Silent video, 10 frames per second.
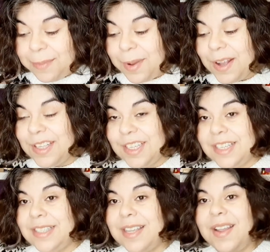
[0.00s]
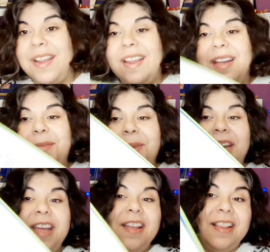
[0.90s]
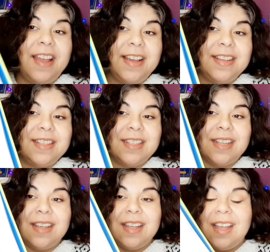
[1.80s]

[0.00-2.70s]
the margins are pretty nice,